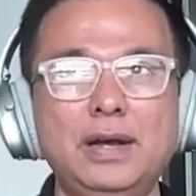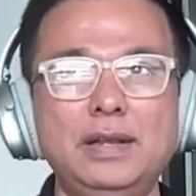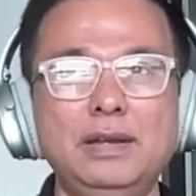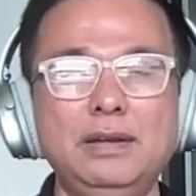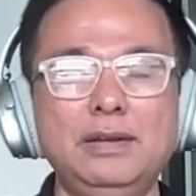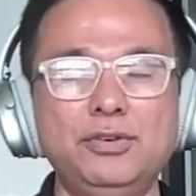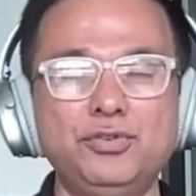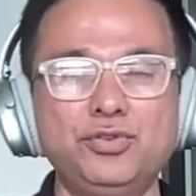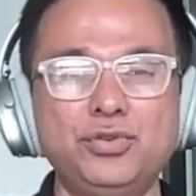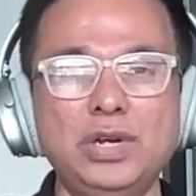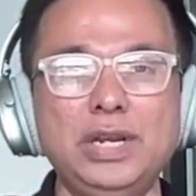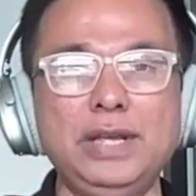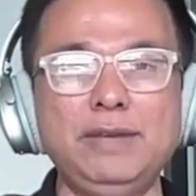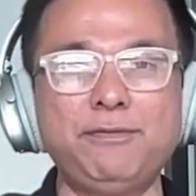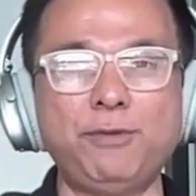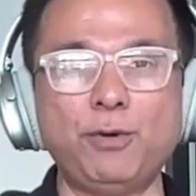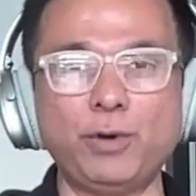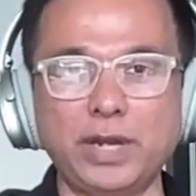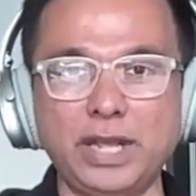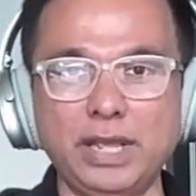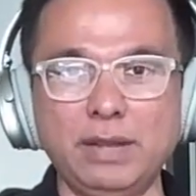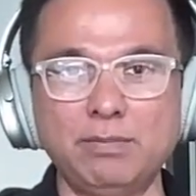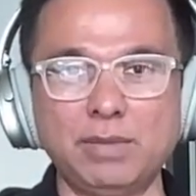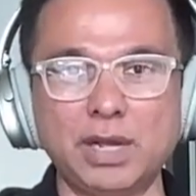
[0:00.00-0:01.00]
literally
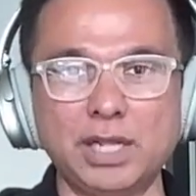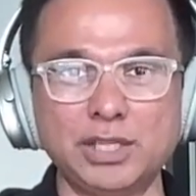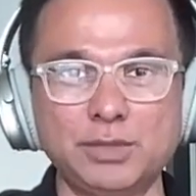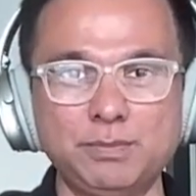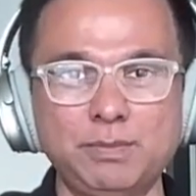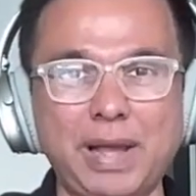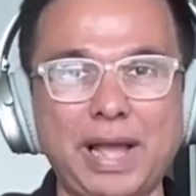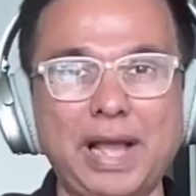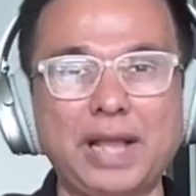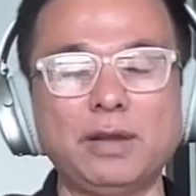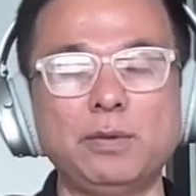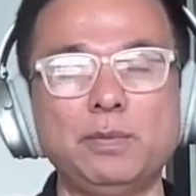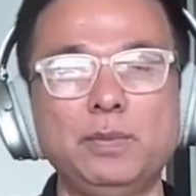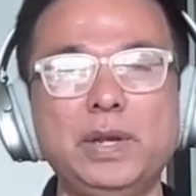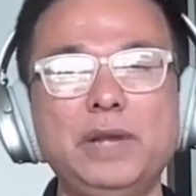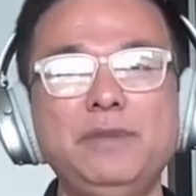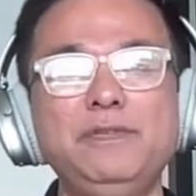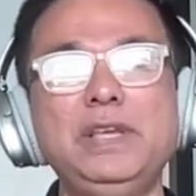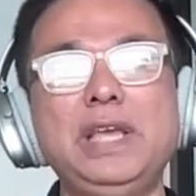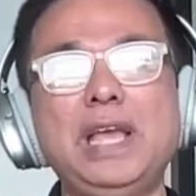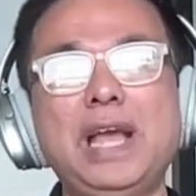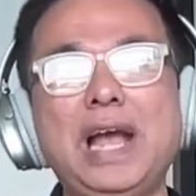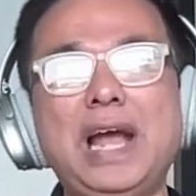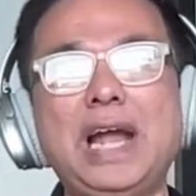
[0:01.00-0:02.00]
14 months back, where
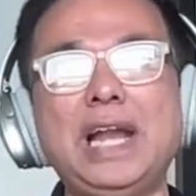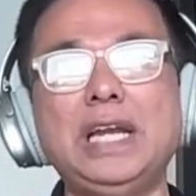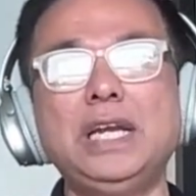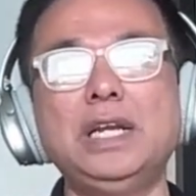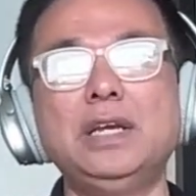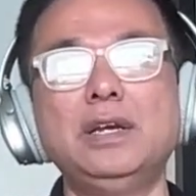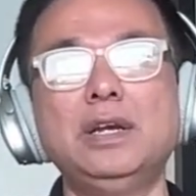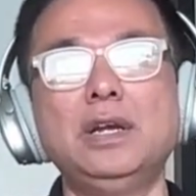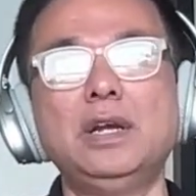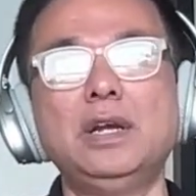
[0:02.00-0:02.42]
we had